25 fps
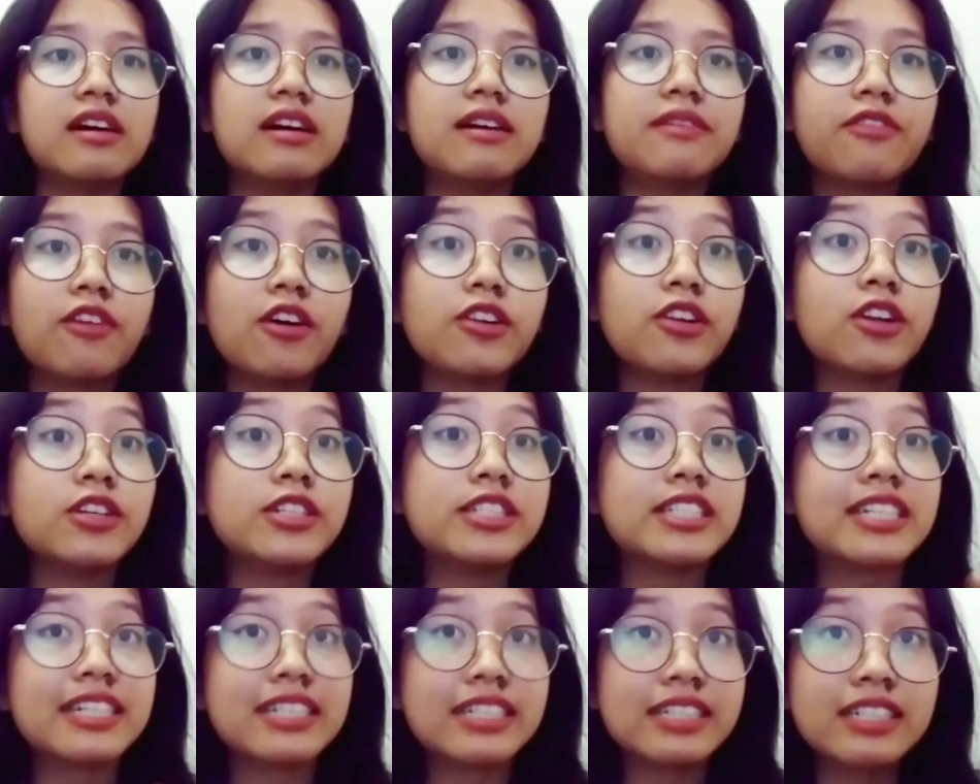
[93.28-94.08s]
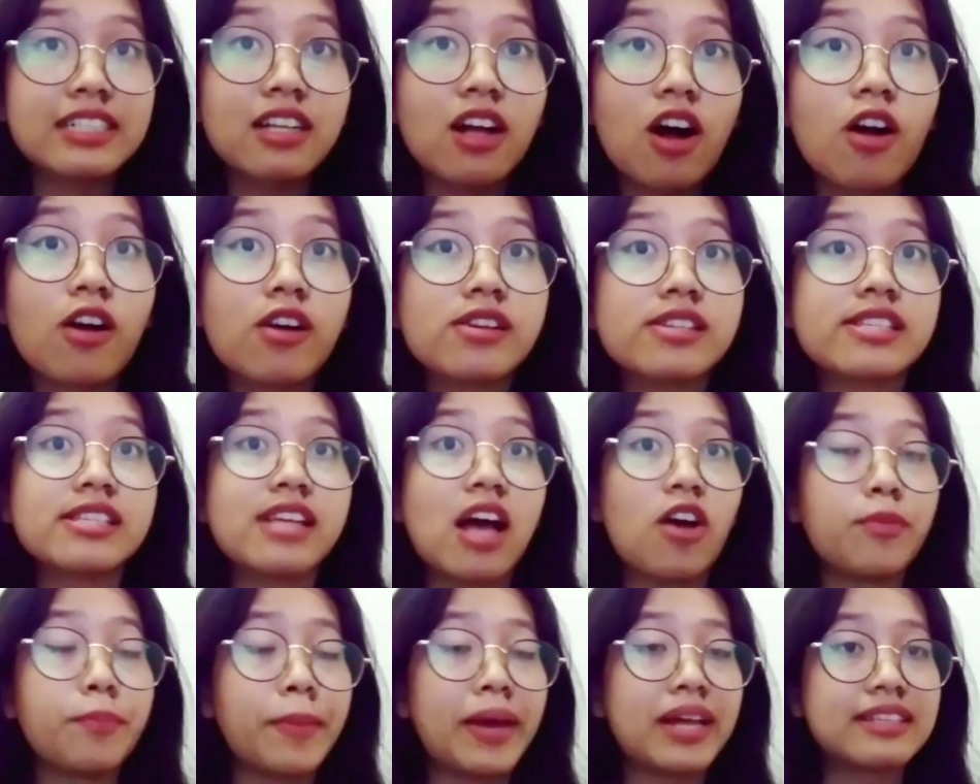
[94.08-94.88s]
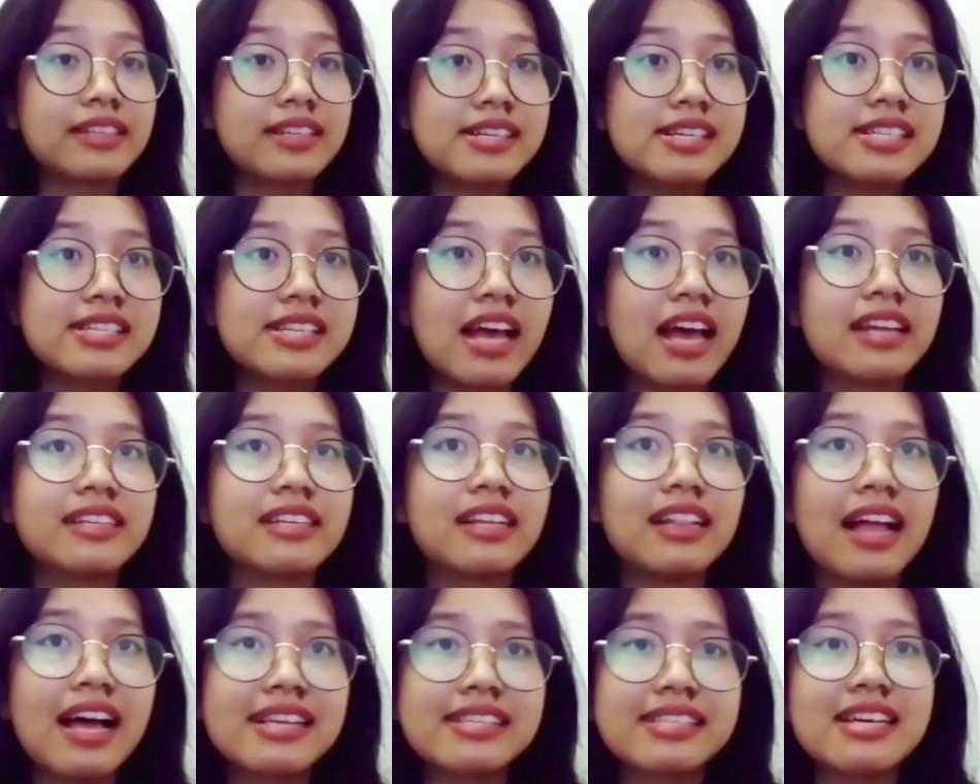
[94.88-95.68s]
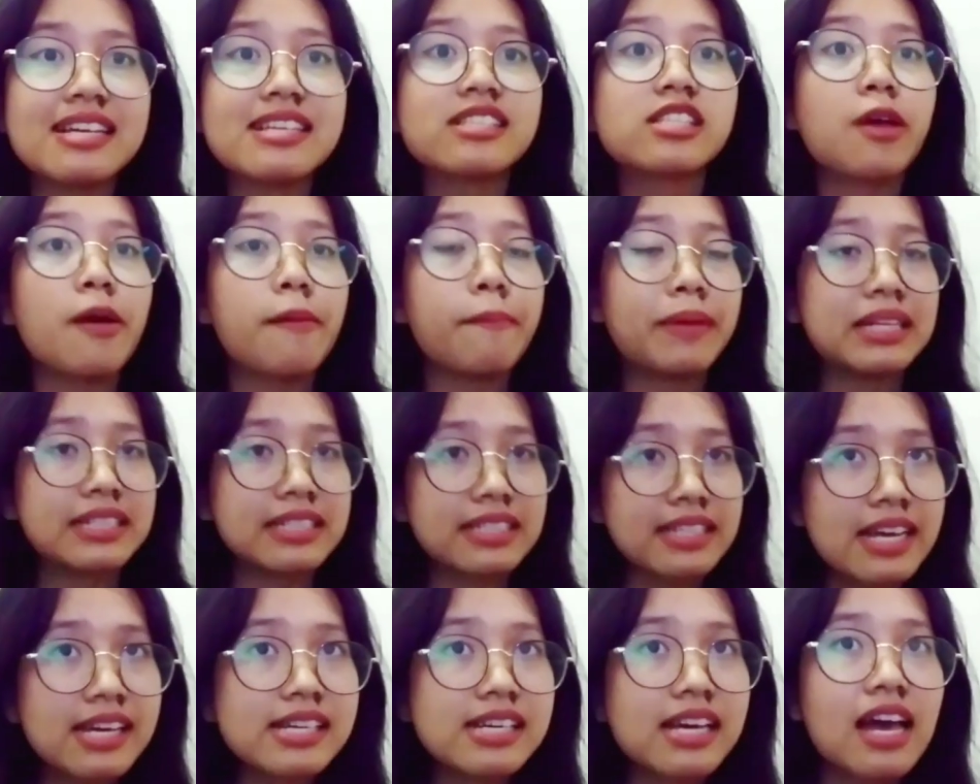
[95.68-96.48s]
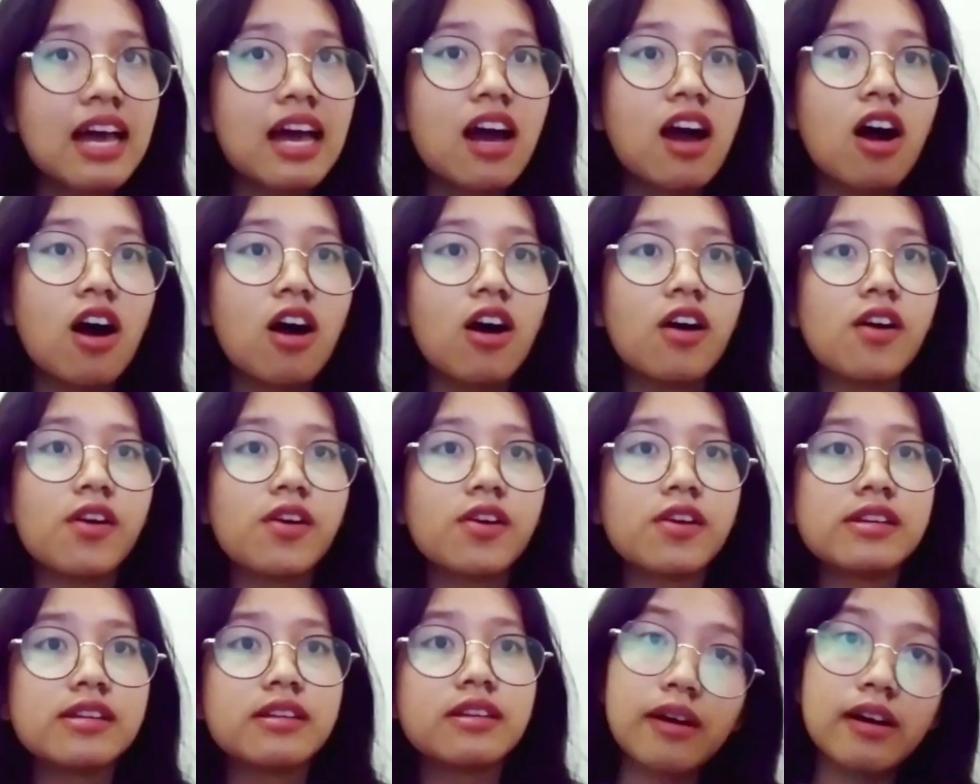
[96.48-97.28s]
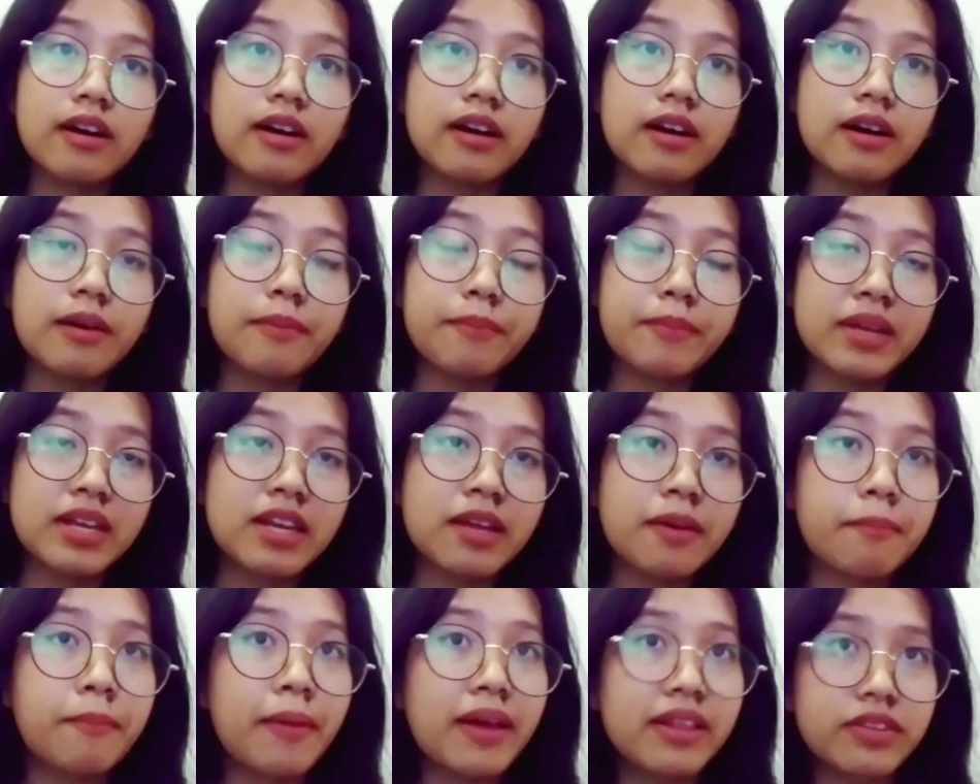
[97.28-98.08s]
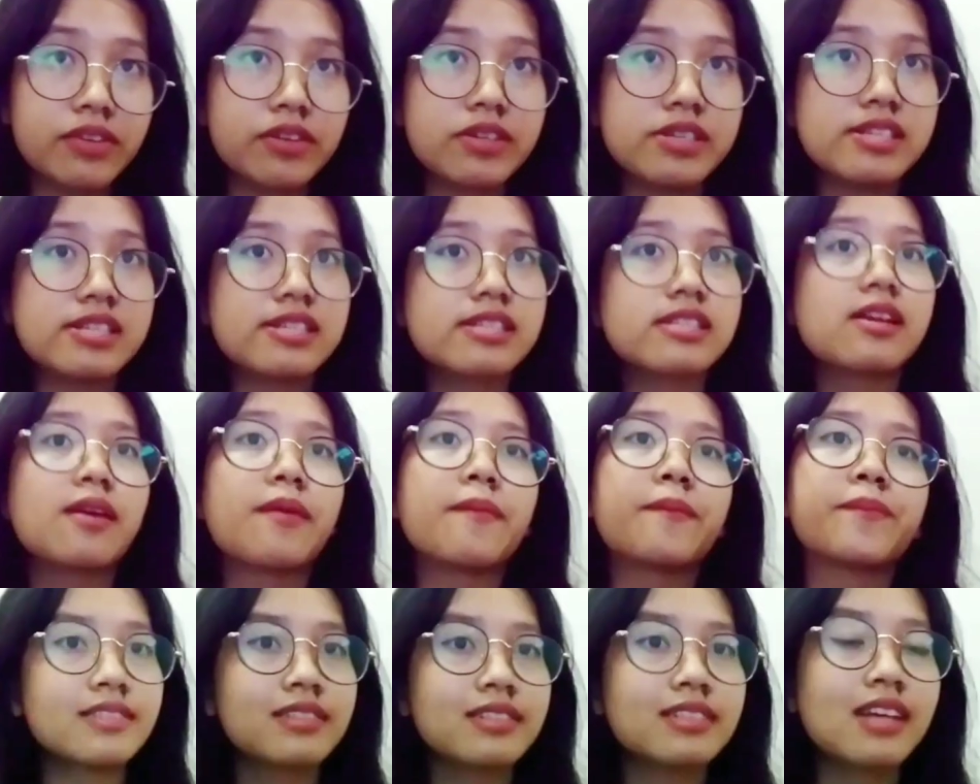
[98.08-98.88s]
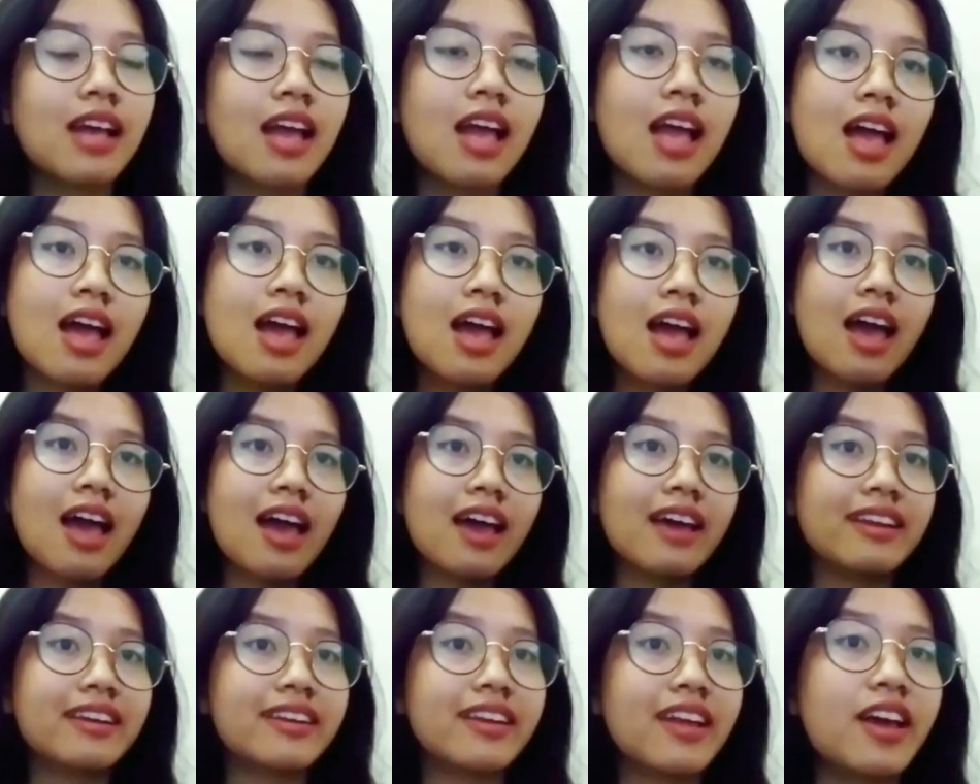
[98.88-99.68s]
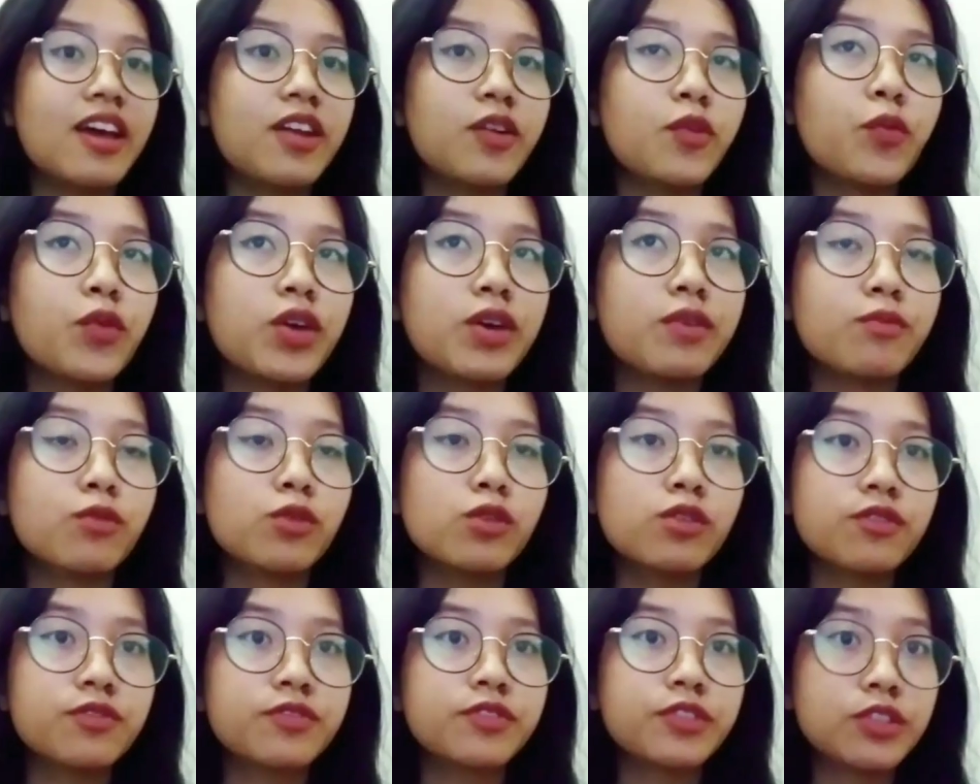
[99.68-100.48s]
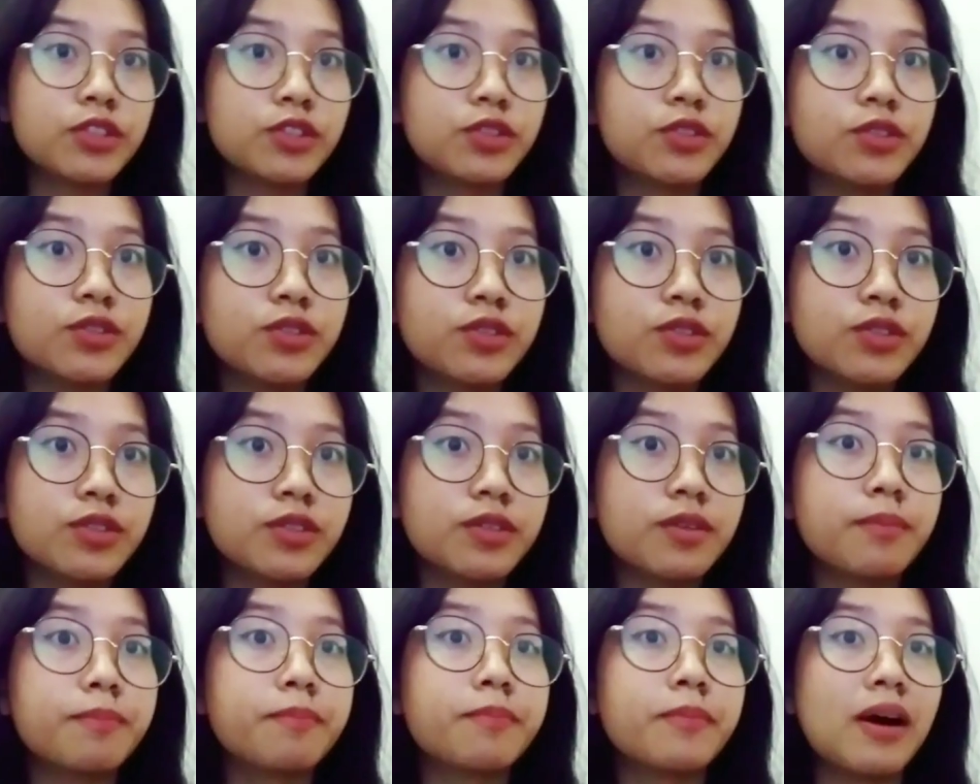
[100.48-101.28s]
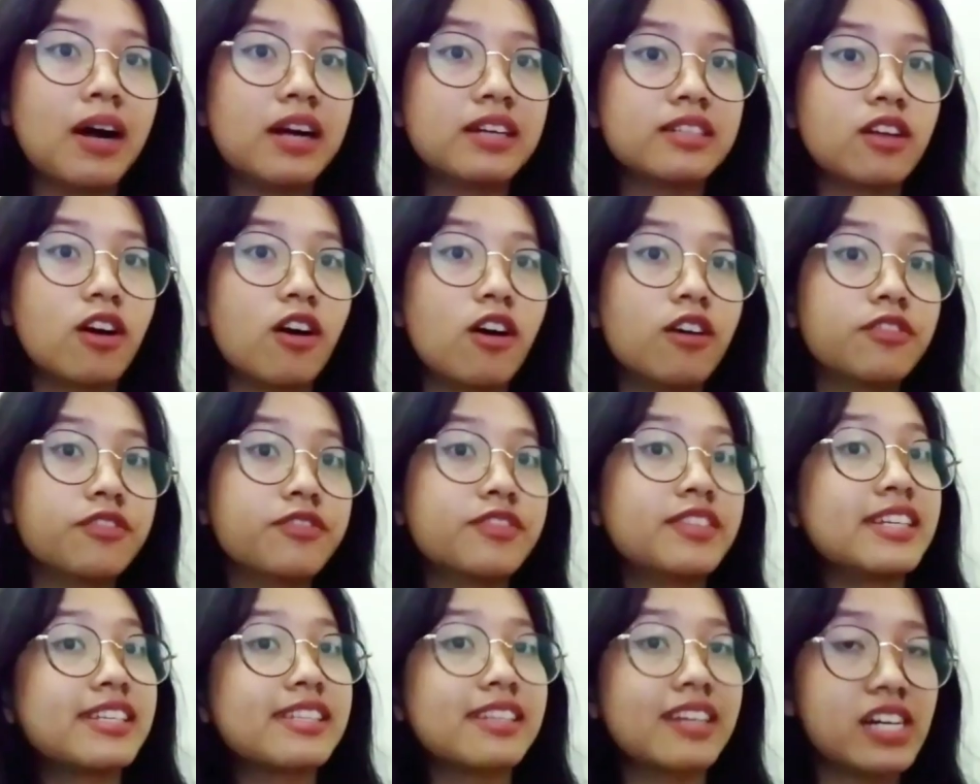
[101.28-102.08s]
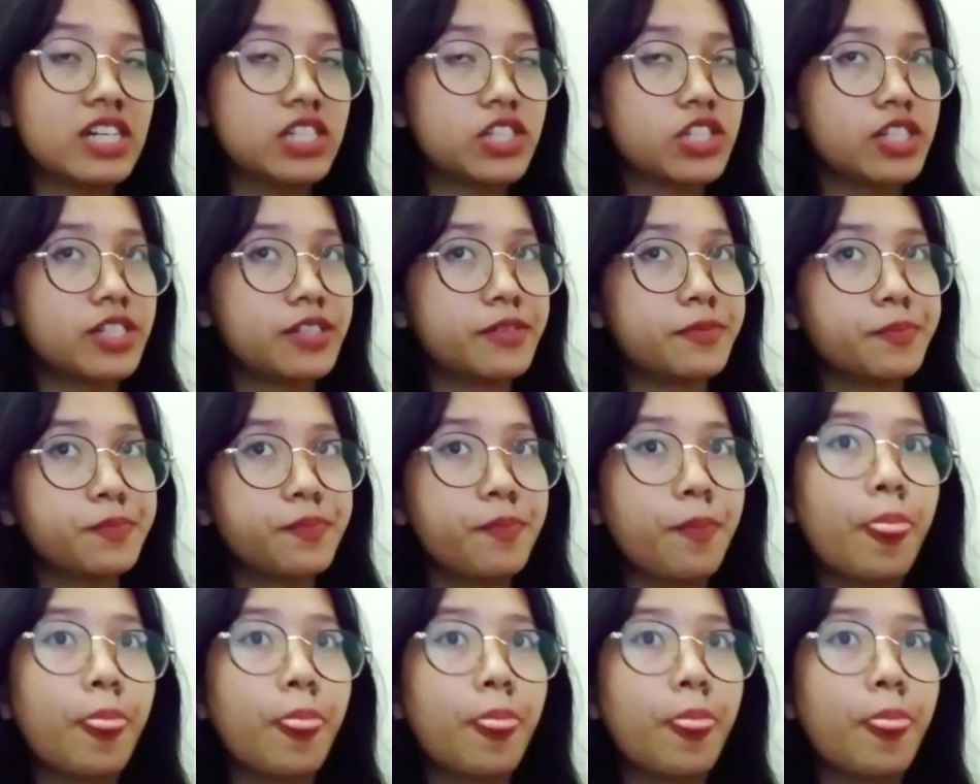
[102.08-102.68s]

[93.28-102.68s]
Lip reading: phonological or sound patterns, and the last is semantic or meaning patterns. And then we move to part of discussion.